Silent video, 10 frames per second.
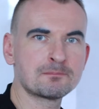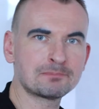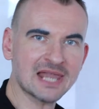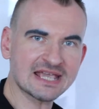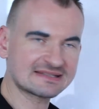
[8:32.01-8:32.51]

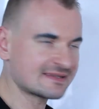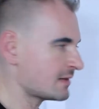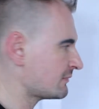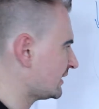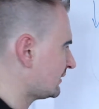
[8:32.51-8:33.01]
place
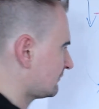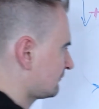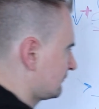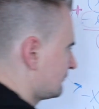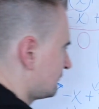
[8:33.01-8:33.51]
them
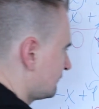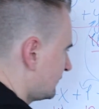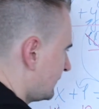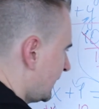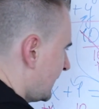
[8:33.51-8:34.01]

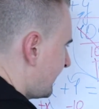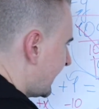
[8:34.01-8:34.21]
in a